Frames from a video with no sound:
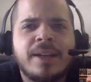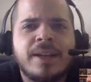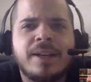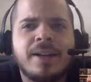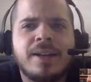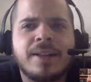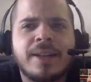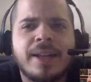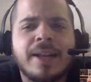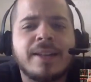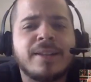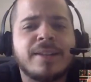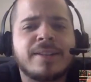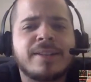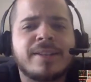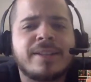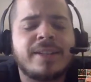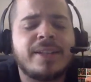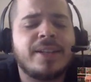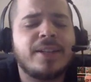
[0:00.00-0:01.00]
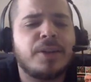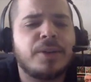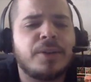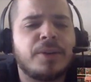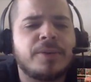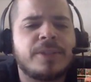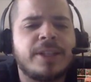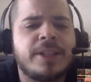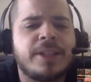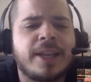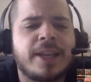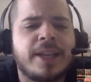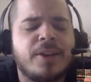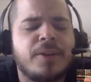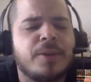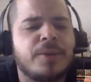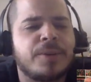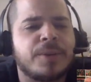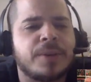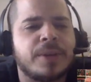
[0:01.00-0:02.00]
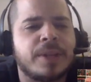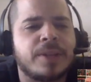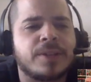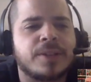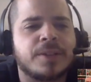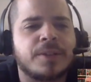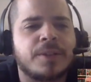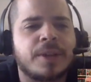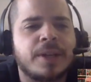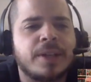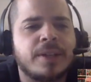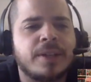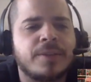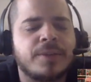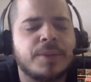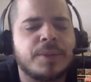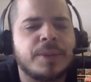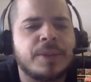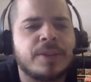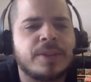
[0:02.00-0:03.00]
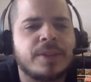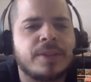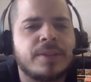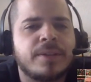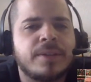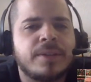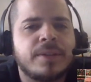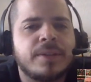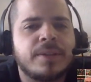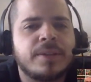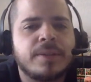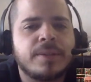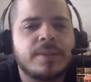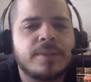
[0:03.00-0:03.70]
Uh, they had the CEO of TKO a few days ago, right? A few weeks ago? Mm-hmm.